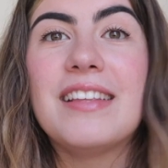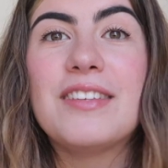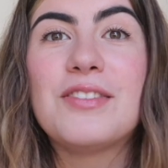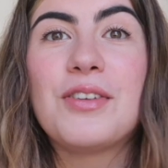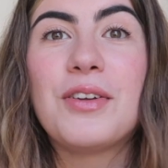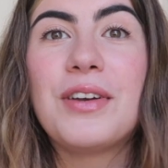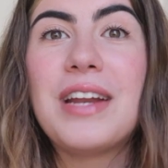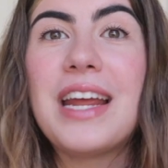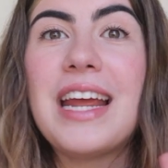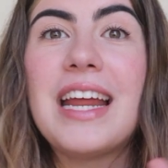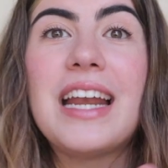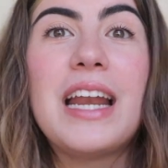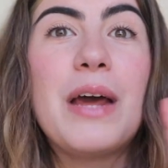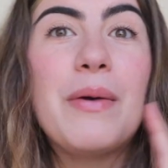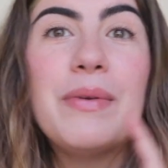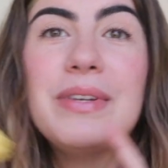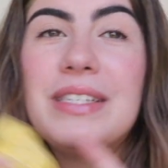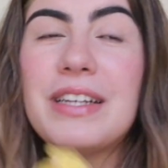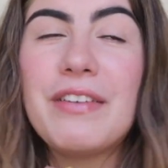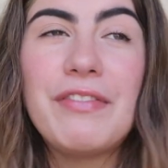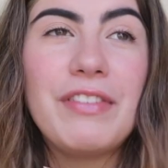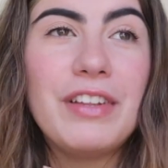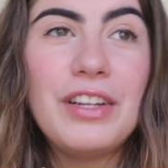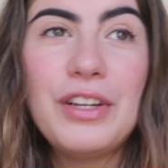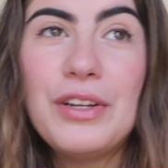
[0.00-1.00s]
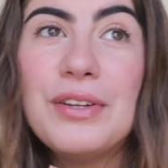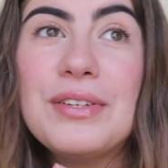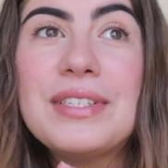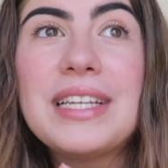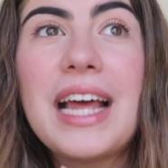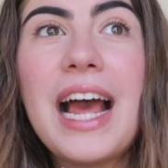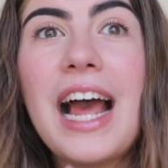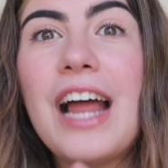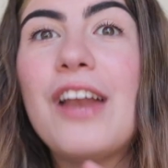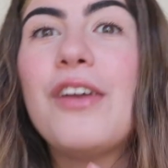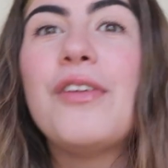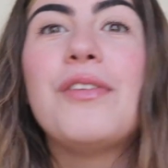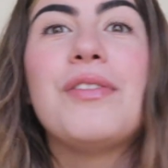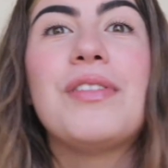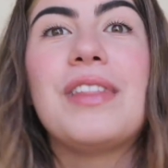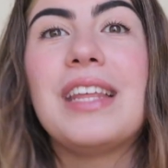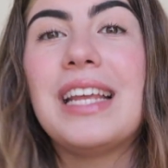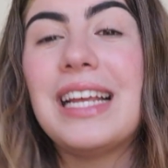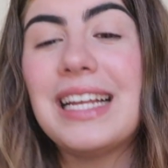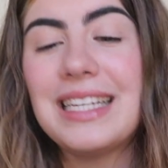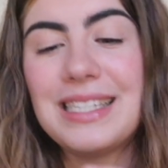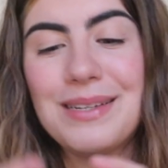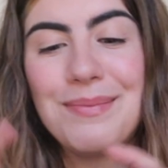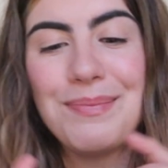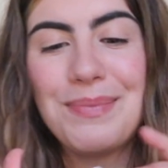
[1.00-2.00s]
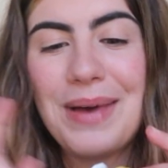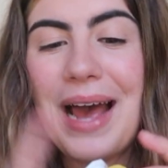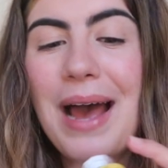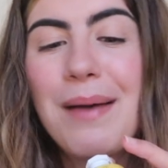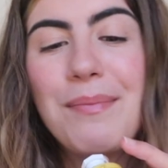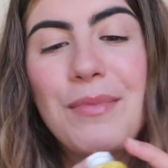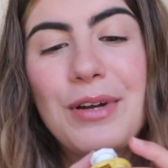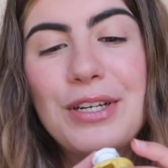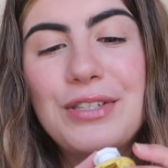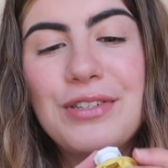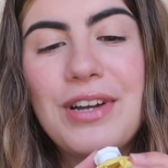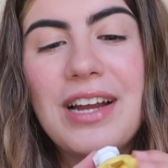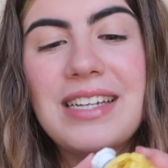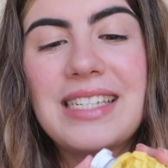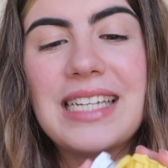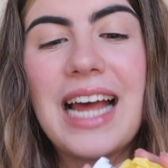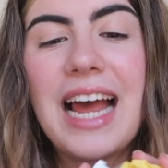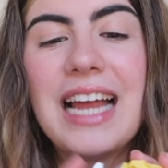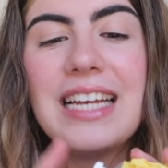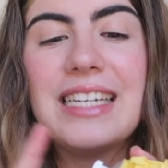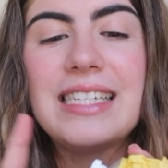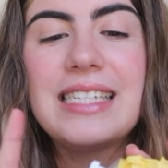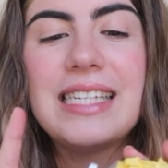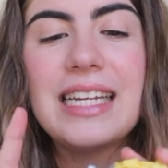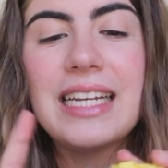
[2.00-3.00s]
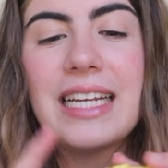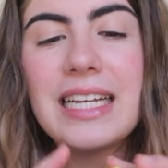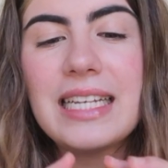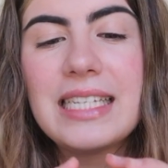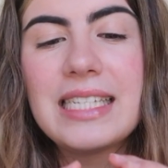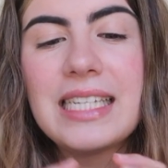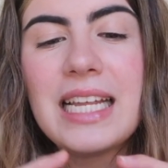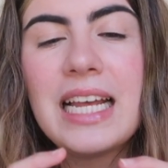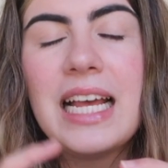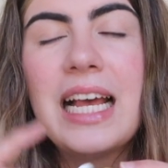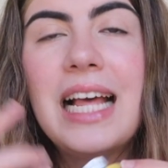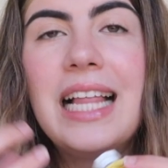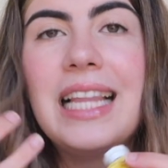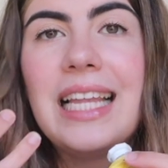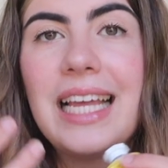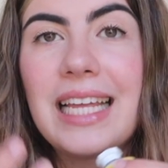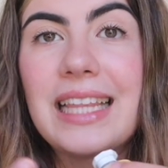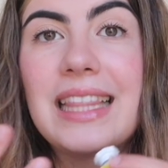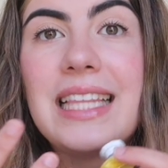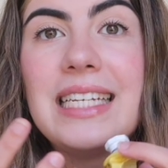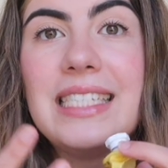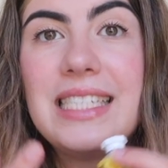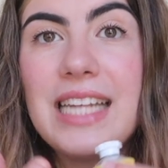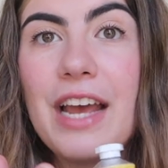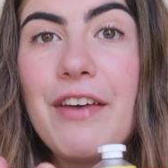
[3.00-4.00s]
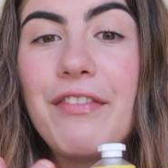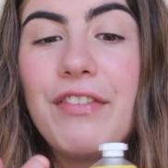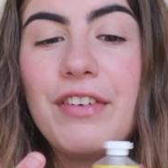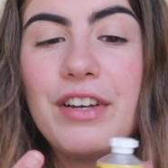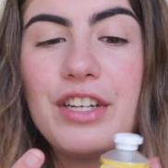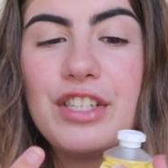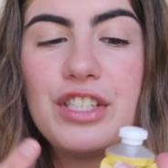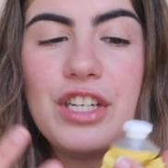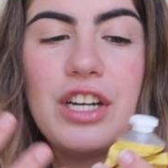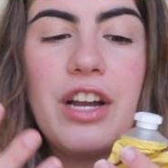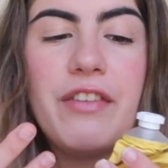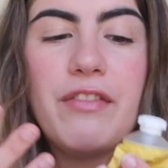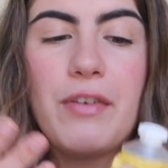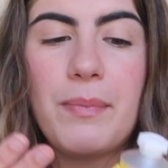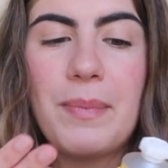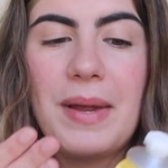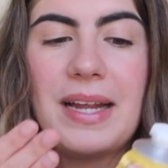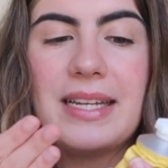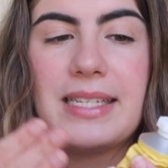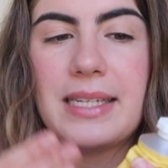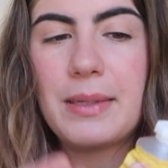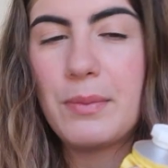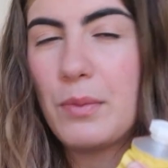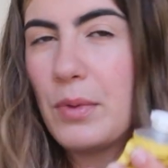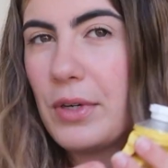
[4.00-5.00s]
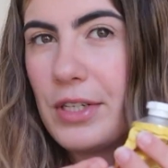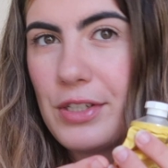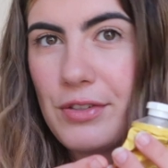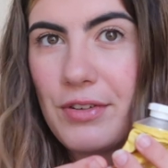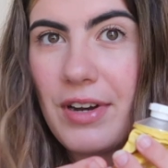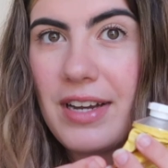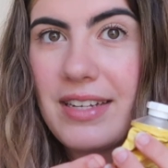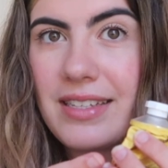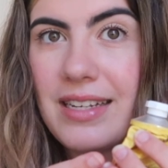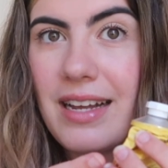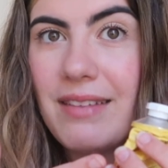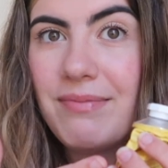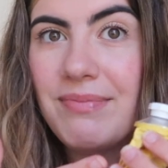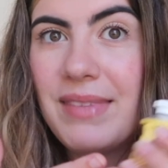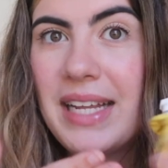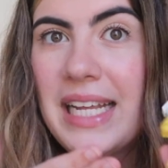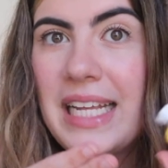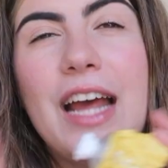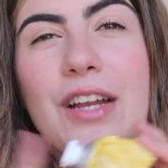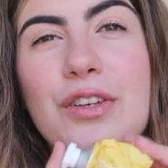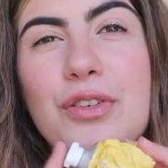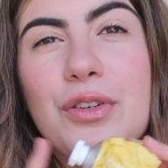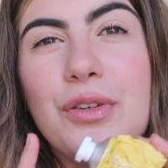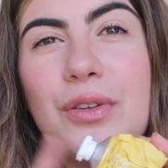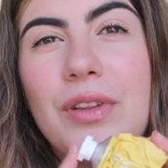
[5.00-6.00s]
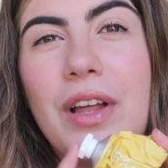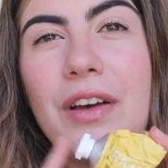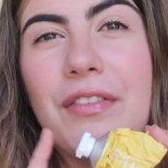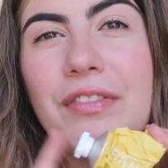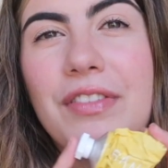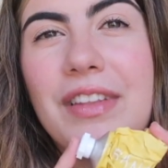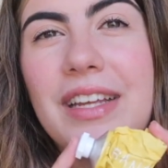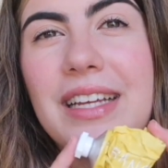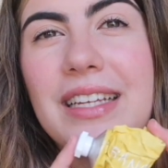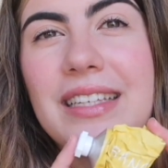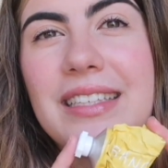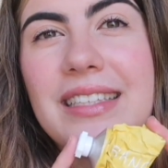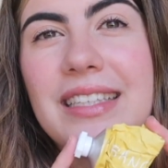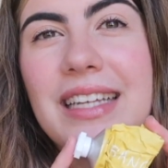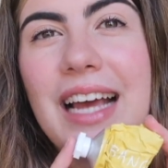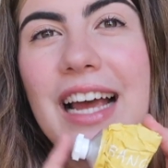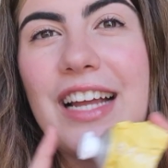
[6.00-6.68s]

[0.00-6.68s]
this on hand, I would definitely use it. I don't think it's a bad moisturizer. I just think it's like the definition of a basic moisturizer. I do love this.